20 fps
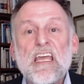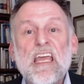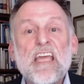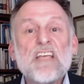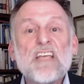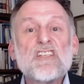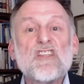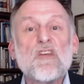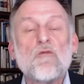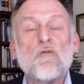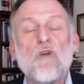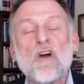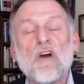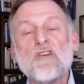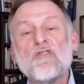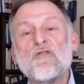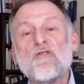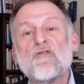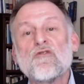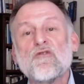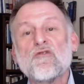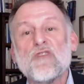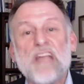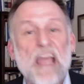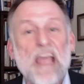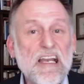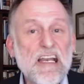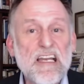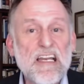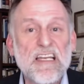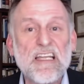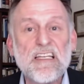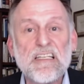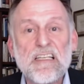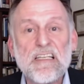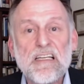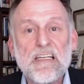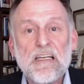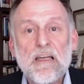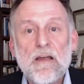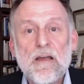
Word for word: He's the one who created it